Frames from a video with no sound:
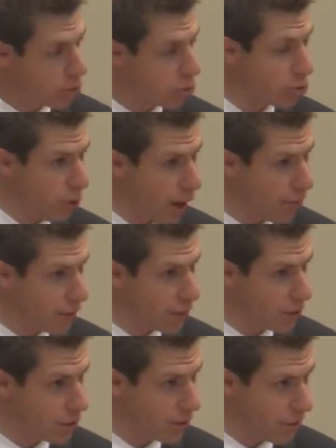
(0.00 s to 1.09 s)
those
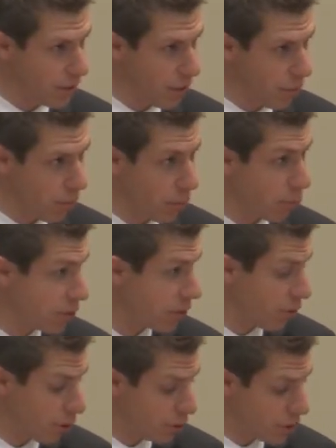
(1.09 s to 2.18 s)
strivings, was
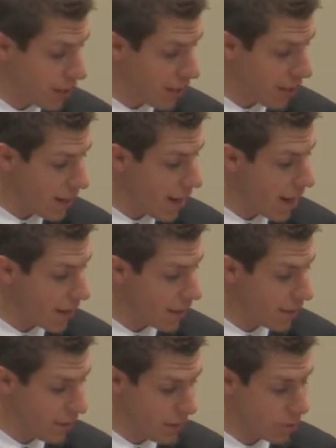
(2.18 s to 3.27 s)
in verse 9,
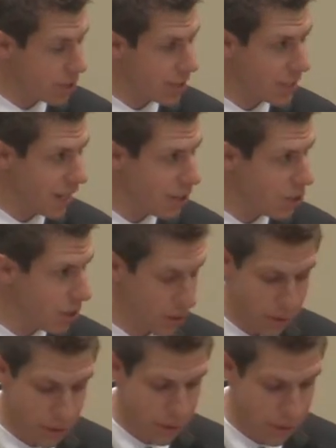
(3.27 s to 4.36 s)
those
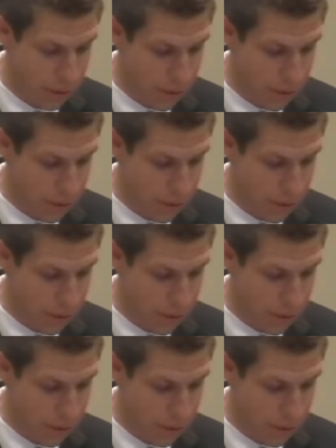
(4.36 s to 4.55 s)
contentions.